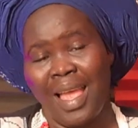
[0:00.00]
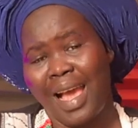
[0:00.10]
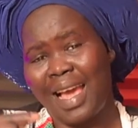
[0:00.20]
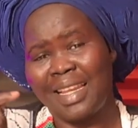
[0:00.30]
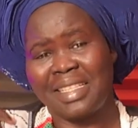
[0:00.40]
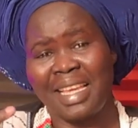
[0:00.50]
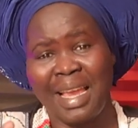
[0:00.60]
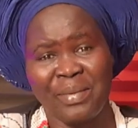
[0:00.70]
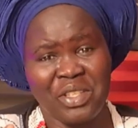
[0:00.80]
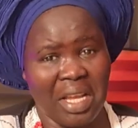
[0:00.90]
And a
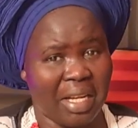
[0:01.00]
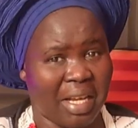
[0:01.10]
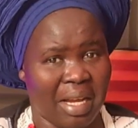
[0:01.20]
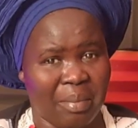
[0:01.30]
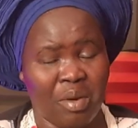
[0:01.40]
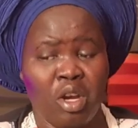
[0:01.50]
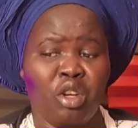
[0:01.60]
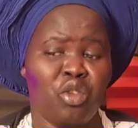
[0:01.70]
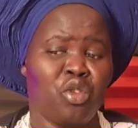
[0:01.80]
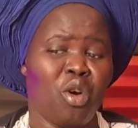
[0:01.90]
time shall come,
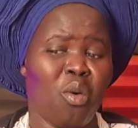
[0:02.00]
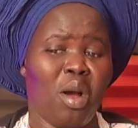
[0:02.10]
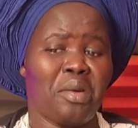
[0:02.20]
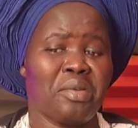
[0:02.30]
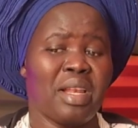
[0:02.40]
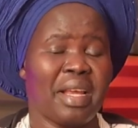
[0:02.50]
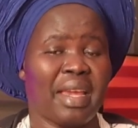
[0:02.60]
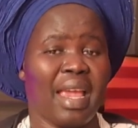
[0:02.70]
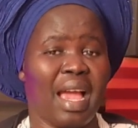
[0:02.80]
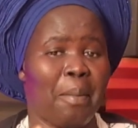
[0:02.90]
no one really
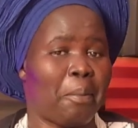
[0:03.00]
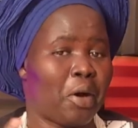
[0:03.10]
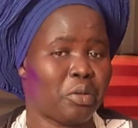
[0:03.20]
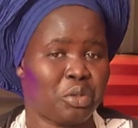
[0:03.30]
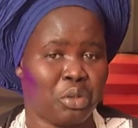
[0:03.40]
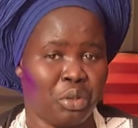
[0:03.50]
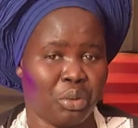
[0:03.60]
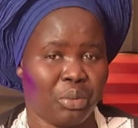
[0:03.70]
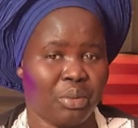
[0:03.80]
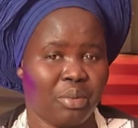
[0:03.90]
care about you.